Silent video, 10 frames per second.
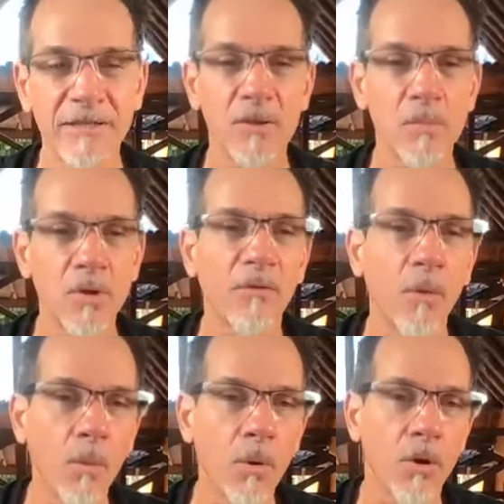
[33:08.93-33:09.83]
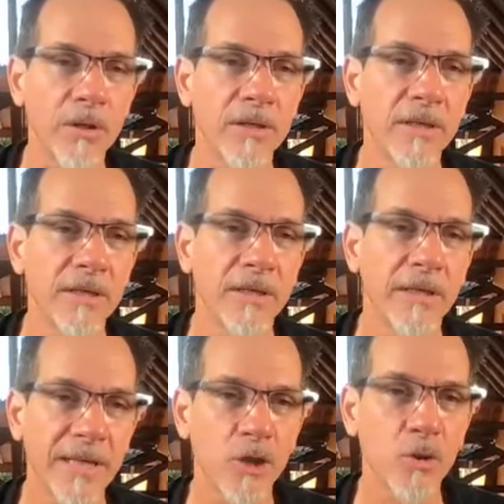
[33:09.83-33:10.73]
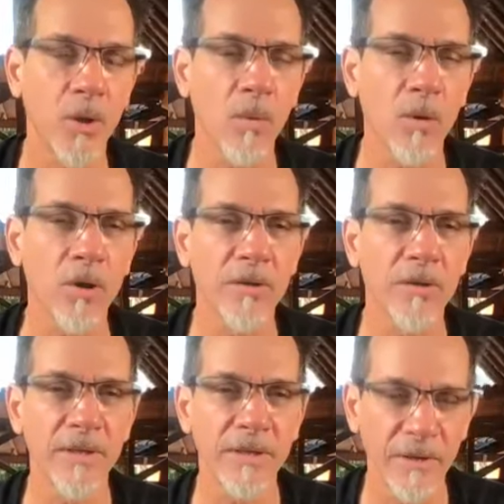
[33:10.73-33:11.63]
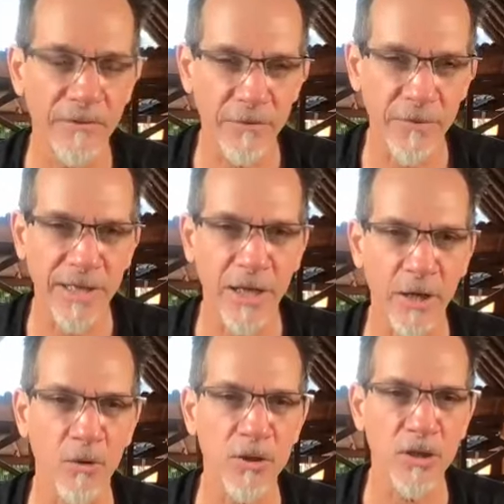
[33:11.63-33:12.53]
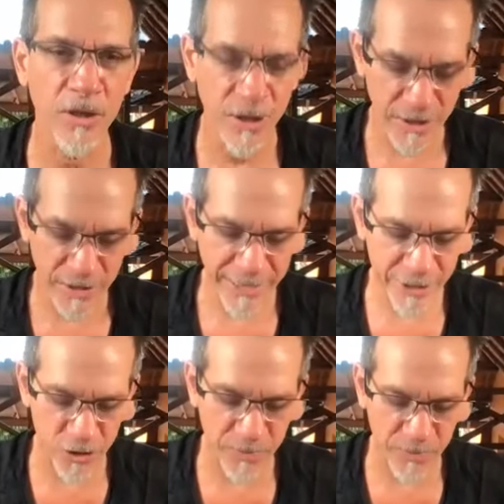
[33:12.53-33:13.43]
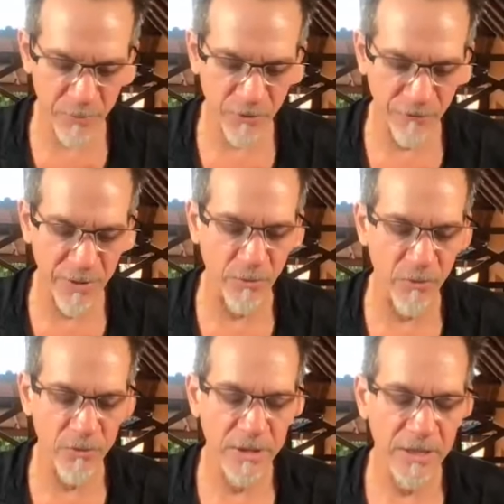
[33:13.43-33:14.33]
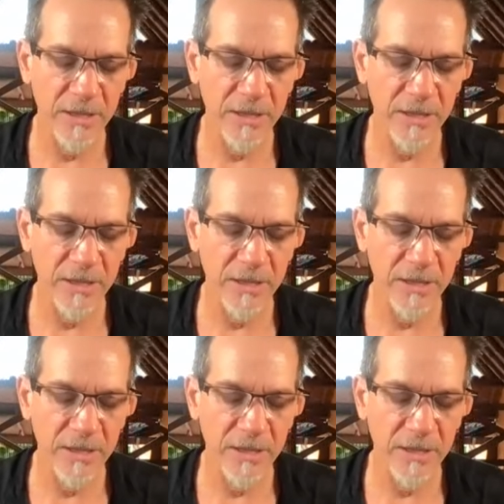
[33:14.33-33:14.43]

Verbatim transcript: is a beautiful word Quechua word, right, that from the Q'eros nations people of Peru.